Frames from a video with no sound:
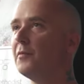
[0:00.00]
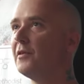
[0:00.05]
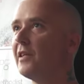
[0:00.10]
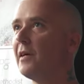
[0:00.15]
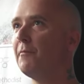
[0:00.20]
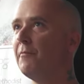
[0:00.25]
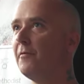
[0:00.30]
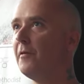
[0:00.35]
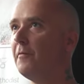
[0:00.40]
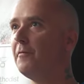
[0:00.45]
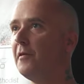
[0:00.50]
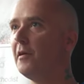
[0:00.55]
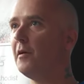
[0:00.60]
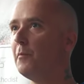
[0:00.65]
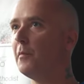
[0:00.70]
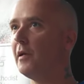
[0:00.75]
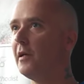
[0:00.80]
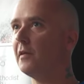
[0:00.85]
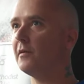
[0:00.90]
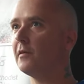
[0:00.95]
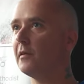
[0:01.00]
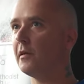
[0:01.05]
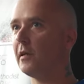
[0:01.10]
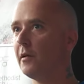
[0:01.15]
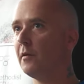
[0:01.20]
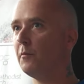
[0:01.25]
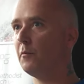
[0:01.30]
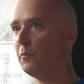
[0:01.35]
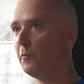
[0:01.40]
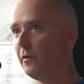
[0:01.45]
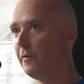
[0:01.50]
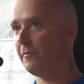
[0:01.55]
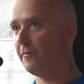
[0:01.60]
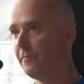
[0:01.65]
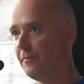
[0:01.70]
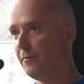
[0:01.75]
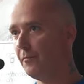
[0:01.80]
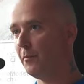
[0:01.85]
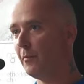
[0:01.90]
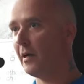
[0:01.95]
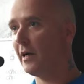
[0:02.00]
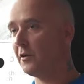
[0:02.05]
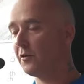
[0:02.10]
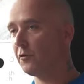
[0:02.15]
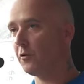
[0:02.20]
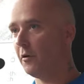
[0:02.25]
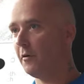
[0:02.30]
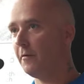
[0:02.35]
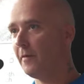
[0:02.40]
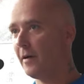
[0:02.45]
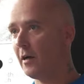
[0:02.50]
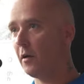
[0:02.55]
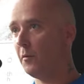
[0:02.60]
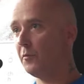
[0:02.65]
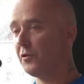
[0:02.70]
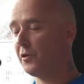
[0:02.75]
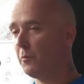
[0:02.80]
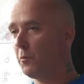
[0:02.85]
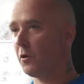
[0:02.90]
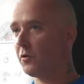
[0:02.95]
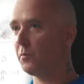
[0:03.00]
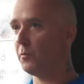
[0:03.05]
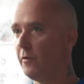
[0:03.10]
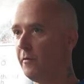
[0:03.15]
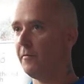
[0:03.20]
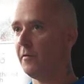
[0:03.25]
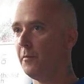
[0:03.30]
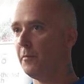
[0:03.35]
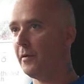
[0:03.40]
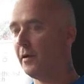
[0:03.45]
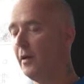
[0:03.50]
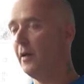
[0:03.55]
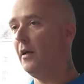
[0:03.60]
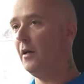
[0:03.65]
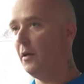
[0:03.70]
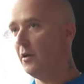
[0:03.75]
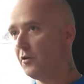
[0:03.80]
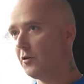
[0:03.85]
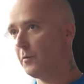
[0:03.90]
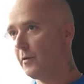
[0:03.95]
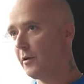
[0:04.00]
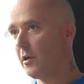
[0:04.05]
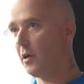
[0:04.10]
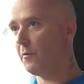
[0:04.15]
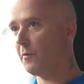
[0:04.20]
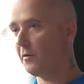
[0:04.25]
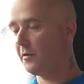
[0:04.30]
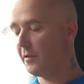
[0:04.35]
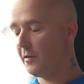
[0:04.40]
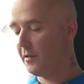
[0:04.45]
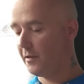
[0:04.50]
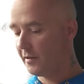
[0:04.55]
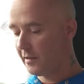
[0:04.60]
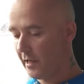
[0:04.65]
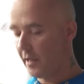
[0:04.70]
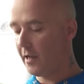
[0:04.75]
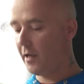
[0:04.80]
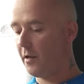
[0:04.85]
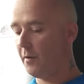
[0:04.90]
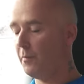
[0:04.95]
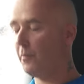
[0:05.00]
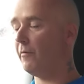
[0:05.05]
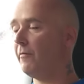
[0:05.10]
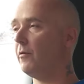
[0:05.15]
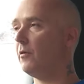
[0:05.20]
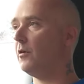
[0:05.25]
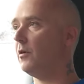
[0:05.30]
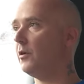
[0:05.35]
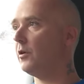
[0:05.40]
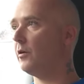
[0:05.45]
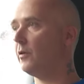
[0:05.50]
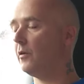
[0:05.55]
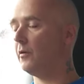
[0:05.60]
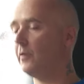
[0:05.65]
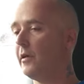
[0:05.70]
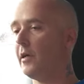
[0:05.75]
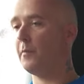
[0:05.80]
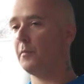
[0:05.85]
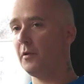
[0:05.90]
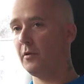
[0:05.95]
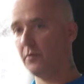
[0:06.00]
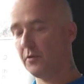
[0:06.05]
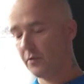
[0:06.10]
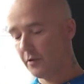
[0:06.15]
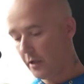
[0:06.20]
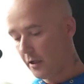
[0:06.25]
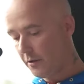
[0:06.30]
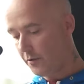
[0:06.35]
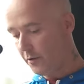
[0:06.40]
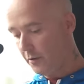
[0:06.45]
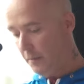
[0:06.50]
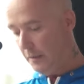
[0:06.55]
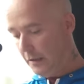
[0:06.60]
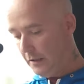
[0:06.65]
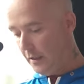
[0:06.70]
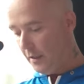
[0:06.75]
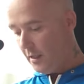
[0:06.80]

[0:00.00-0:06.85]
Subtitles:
10, 15 minutes, and then with my sort of help, she was moving a bit. So we got her onto the settee before, you know, the ambulance turned up.